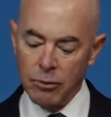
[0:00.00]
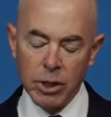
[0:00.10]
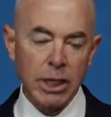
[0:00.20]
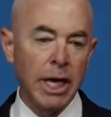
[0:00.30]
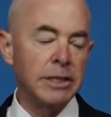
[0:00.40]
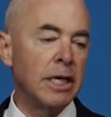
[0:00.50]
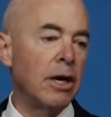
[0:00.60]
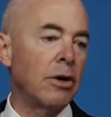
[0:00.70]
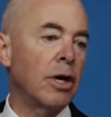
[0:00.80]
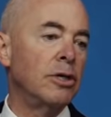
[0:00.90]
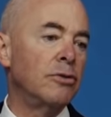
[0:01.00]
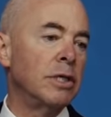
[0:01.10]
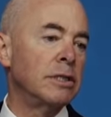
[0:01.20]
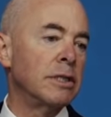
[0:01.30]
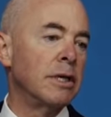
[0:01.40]
and realizing our
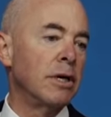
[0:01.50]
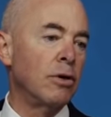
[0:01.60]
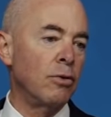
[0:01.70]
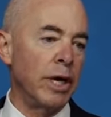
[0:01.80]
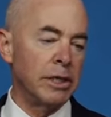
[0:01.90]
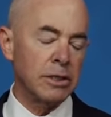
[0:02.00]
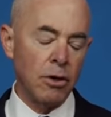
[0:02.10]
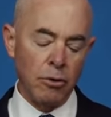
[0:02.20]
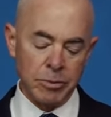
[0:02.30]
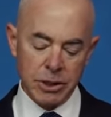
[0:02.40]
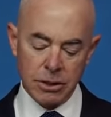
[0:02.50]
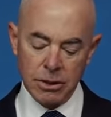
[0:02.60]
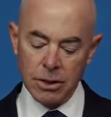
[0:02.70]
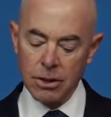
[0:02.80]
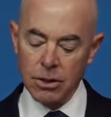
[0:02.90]
country's greatest
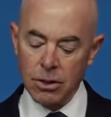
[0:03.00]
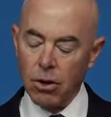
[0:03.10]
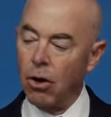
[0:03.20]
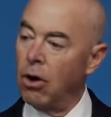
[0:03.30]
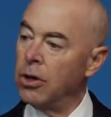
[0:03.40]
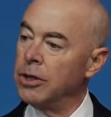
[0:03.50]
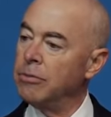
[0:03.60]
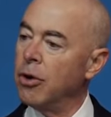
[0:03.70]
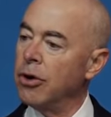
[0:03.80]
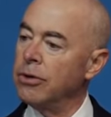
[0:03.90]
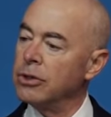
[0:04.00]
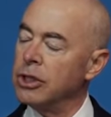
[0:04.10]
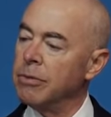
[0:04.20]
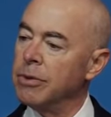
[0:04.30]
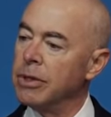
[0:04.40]
hopes, all in
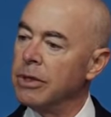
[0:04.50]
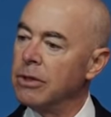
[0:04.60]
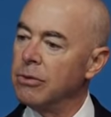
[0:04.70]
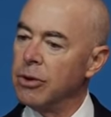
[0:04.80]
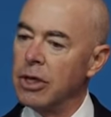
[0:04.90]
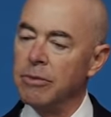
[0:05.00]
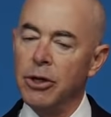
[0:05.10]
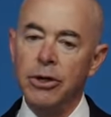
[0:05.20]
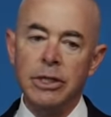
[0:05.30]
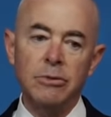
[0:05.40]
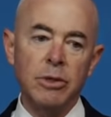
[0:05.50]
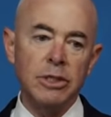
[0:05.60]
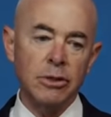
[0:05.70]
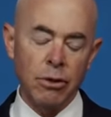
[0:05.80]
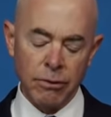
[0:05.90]
partnership with the communities
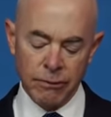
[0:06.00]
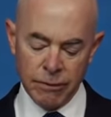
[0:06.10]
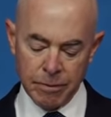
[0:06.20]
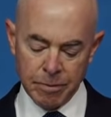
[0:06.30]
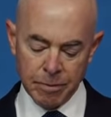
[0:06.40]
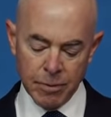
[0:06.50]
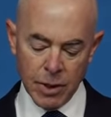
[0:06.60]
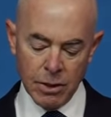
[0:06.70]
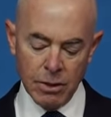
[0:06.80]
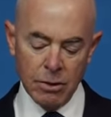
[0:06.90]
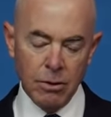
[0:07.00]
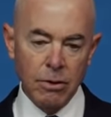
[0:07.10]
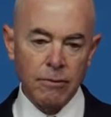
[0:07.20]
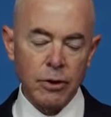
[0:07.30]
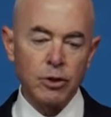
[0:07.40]
we serve.
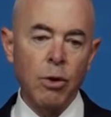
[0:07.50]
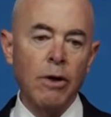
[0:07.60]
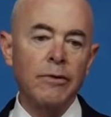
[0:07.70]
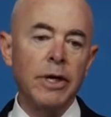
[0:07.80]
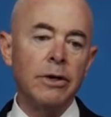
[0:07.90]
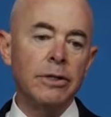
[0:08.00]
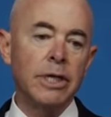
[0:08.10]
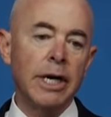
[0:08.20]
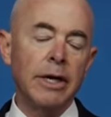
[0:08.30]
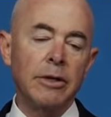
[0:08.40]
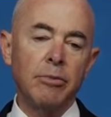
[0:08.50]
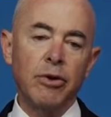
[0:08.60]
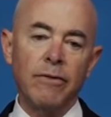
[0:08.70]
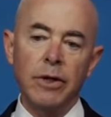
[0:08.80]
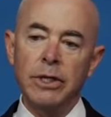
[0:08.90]
For 12 years, I had the
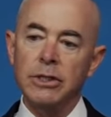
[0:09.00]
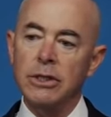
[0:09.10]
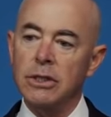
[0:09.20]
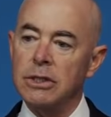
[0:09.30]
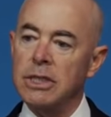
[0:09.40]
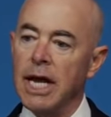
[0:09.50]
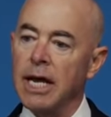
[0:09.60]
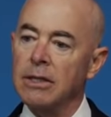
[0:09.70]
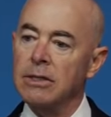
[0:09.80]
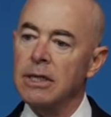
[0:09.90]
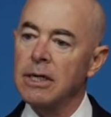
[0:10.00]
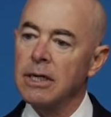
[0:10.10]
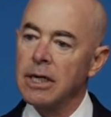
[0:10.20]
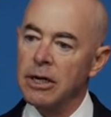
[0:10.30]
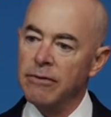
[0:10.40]
privilege to stand
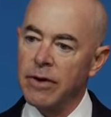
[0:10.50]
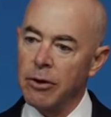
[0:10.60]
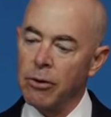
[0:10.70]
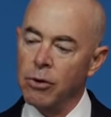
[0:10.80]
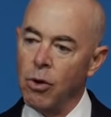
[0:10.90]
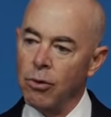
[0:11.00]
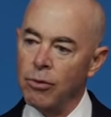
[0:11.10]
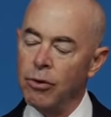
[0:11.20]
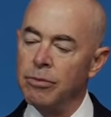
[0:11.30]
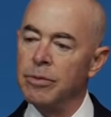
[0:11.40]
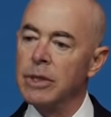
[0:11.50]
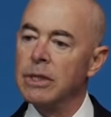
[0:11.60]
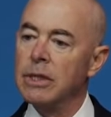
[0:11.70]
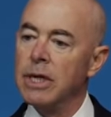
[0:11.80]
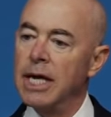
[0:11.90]
in a federal courtroom
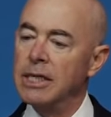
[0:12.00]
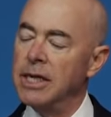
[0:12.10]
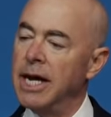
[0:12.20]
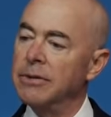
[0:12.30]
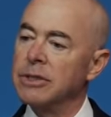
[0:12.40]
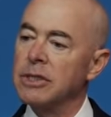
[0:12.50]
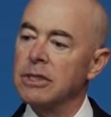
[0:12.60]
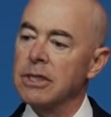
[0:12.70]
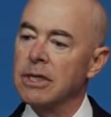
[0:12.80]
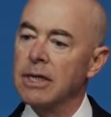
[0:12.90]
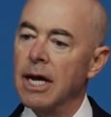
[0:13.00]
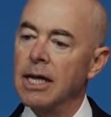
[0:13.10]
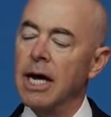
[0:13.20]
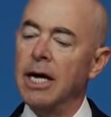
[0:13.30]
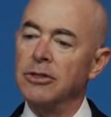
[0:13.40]
and announce
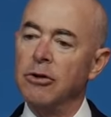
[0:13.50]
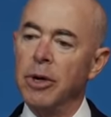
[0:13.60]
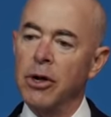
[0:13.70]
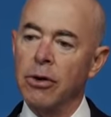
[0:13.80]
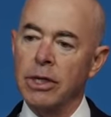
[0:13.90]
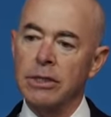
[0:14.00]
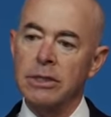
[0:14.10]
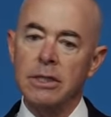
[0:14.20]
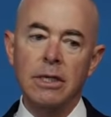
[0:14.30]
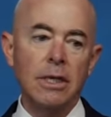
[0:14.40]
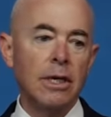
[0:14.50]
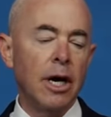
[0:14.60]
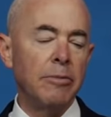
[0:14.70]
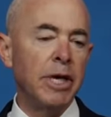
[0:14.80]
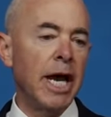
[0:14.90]
Alejandro Mayorkas
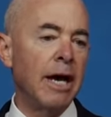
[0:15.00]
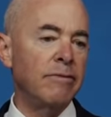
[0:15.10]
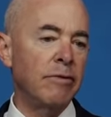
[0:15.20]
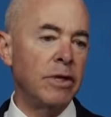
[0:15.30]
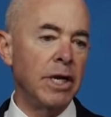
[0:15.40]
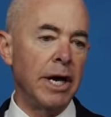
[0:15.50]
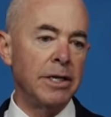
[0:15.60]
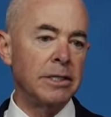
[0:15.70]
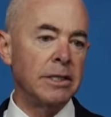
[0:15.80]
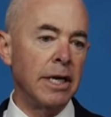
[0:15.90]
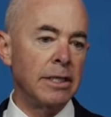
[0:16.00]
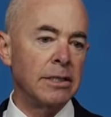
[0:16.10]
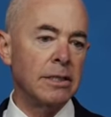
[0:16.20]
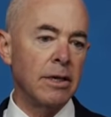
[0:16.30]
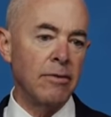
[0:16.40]
on behalf of the United
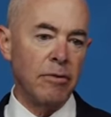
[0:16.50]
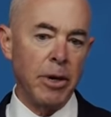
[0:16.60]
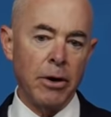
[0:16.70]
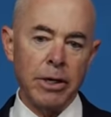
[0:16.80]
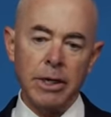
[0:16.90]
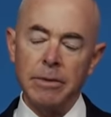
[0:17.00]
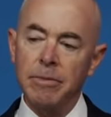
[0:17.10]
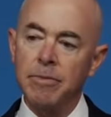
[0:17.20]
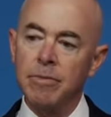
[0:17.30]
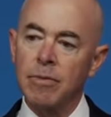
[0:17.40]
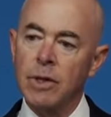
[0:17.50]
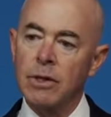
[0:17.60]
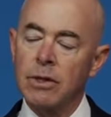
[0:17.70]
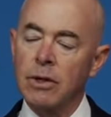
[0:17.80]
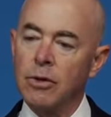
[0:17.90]
States of America.
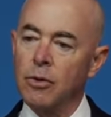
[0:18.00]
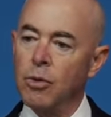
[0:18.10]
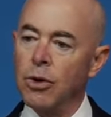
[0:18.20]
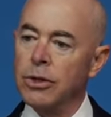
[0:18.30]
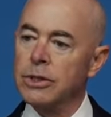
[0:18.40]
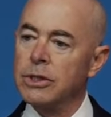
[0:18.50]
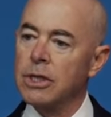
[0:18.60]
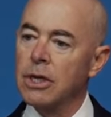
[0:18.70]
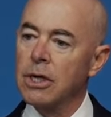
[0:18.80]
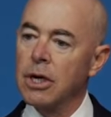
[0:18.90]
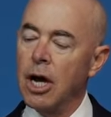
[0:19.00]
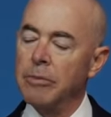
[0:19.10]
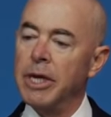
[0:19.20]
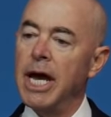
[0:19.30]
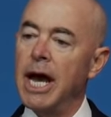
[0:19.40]
The words
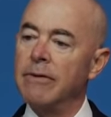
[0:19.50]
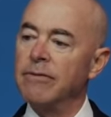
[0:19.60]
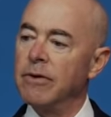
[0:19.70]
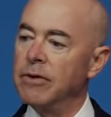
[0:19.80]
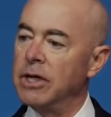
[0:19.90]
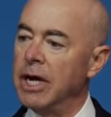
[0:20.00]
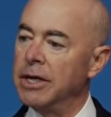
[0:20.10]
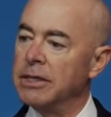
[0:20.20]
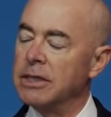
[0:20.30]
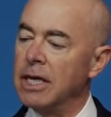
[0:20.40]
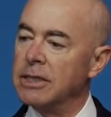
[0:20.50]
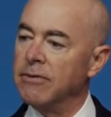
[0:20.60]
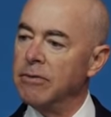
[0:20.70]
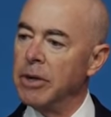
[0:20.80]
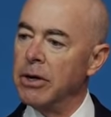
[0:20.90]
"on behalf of the United
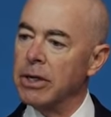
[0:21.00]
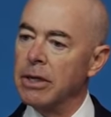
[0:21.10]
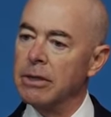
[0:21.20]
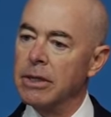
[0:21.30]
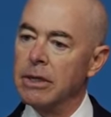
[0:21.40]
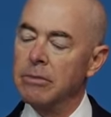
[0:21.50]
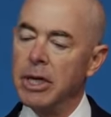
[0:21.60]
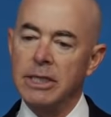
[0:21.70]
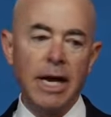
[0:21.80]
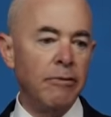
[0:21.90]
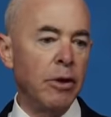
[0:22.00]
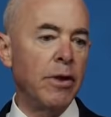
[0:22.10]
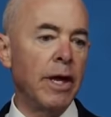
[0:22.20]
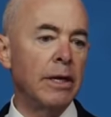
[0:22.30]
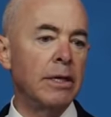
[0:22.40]
States of America" meant
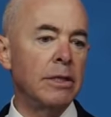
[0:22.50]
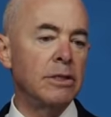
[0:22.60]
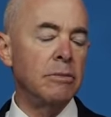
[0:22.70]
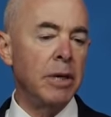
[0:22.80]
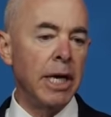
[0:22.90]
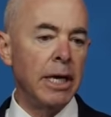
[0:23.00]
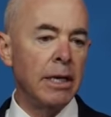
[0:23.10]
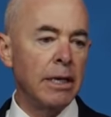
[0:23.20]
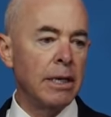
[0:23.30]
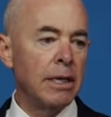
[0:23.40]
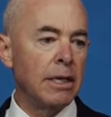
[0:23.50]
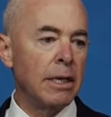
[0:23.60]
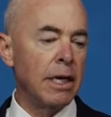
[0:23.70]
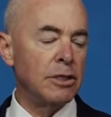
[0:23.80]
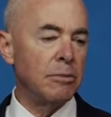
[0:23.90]
everything to me
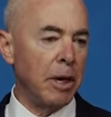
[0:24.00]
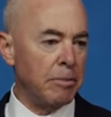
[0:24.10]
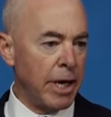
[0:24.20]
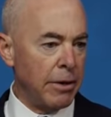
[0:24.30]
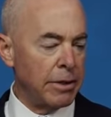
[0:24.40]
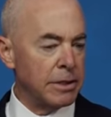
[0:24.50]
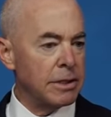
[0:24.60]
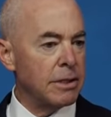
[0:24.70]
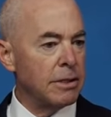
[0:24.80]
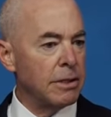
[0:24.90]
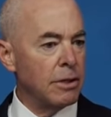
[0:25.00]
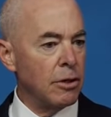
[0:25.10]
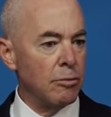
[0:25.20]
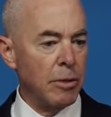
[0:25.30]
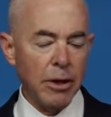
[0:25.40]
and to my parents,
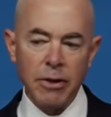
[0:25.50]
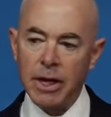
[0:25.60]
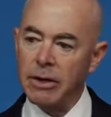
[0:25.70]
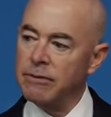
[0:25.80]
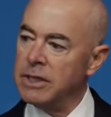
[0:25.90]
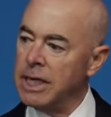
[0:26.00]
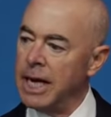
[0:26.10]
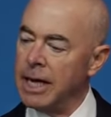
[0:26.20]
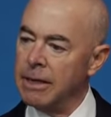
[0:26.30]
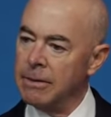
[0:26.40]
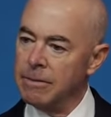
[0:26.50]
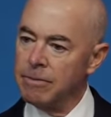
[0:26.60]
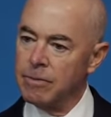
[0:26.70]
whom I think of today